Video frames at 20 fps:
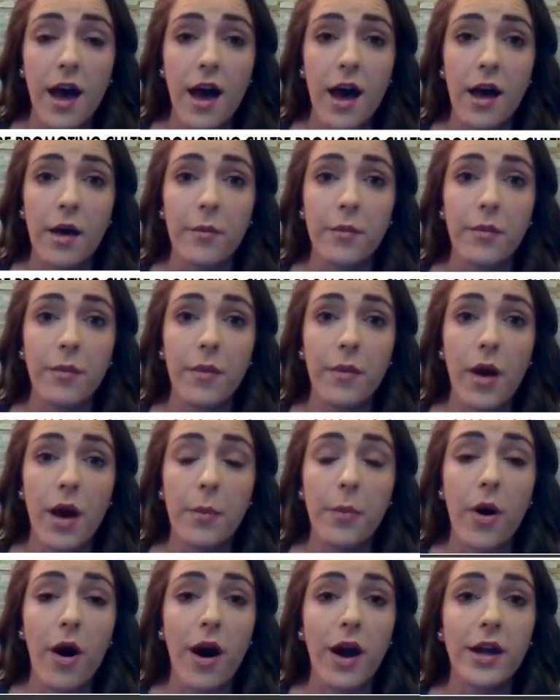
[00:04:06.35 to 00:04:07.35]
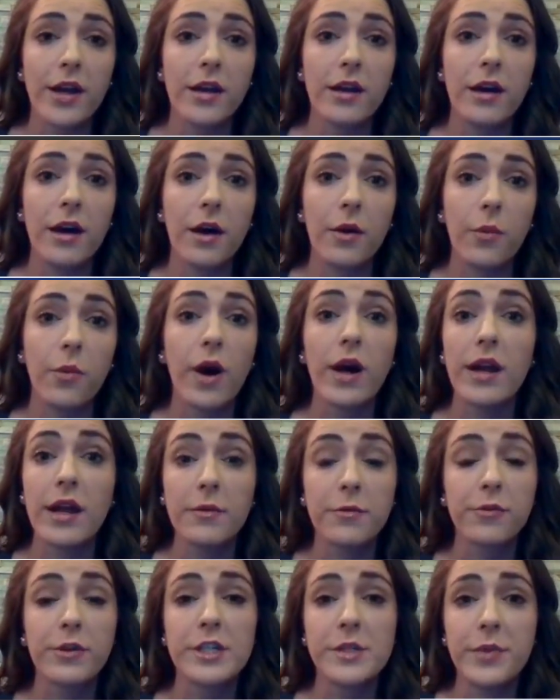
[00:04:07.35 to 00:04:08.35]
um, upon uh,
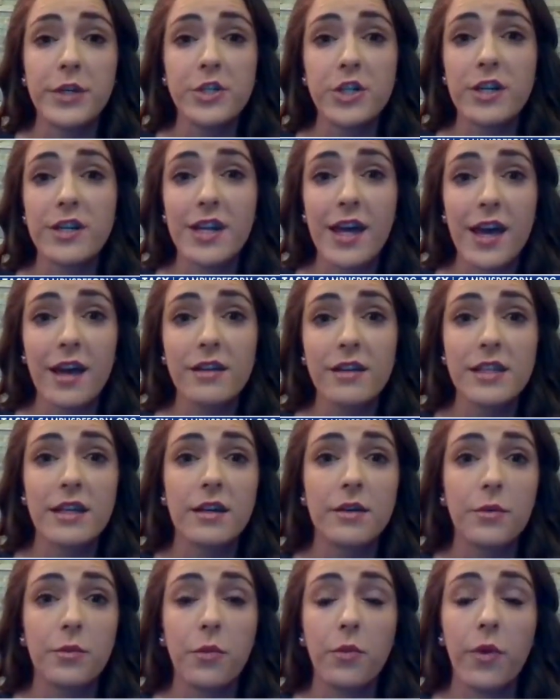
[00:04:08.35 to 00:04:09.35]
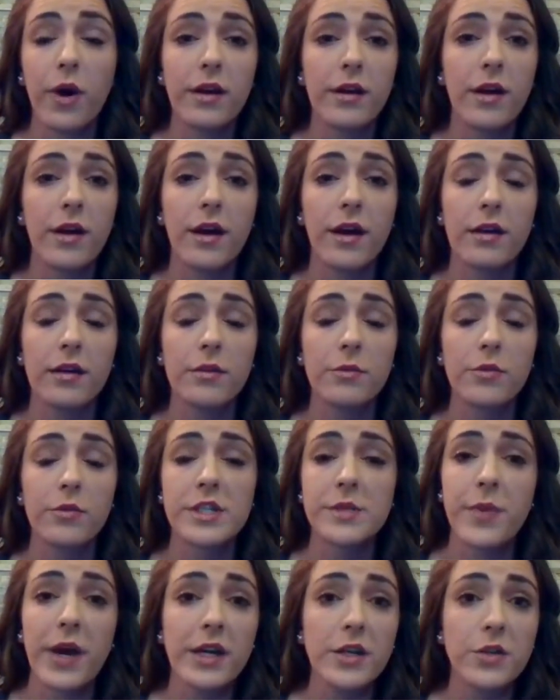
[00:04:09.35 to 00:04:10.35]
what free speech entails and, and what uh,
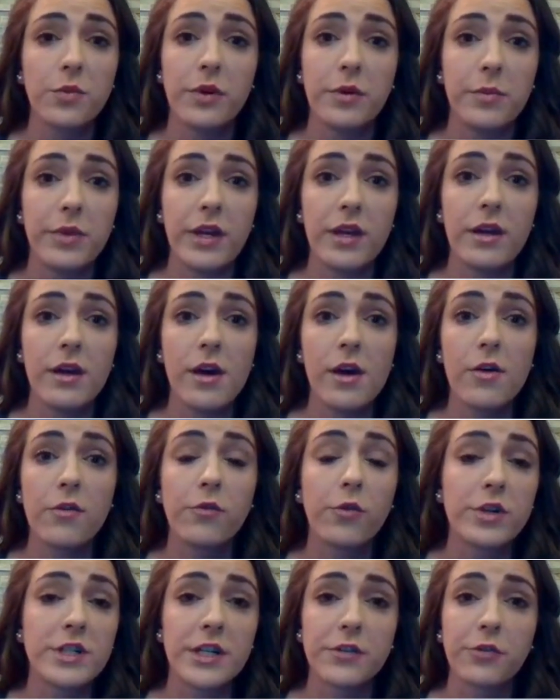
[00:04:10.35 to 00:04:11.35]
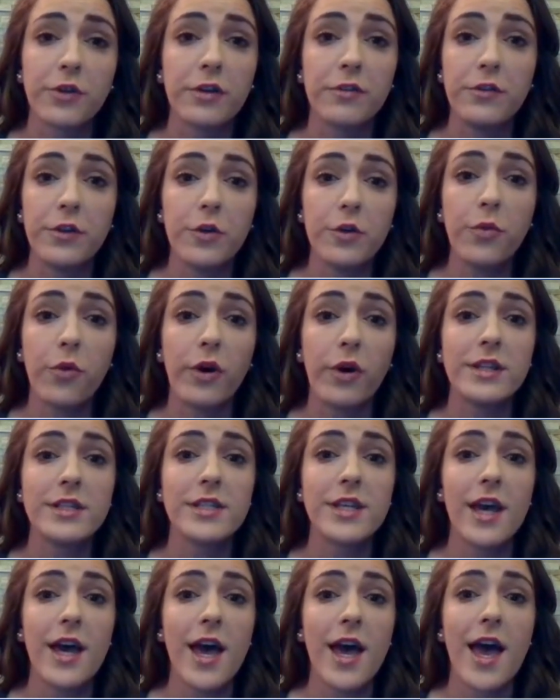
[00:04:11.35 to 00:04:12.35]
respect would be for differing
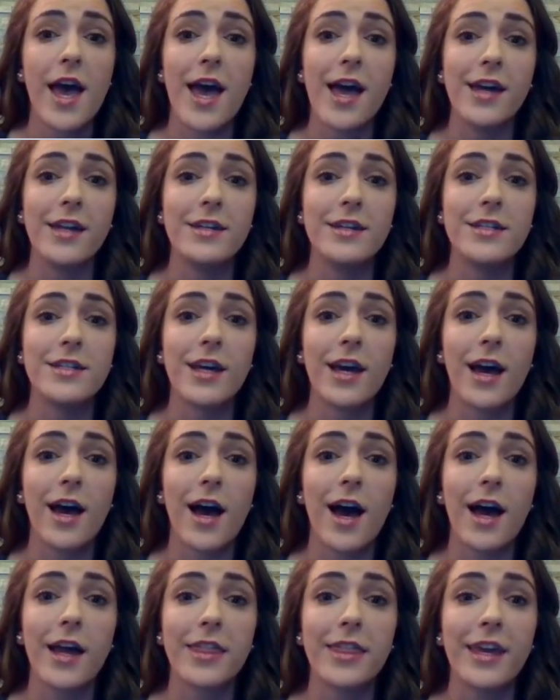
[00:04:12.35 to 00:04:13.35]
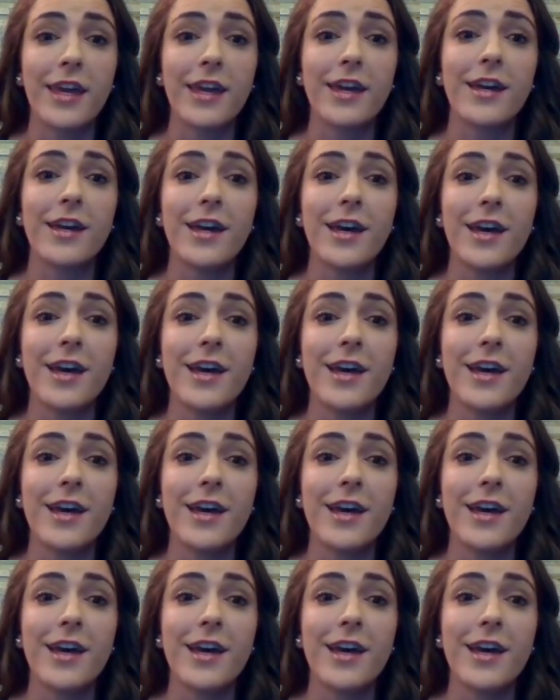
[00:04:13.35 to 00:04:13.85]
viewpoints and i think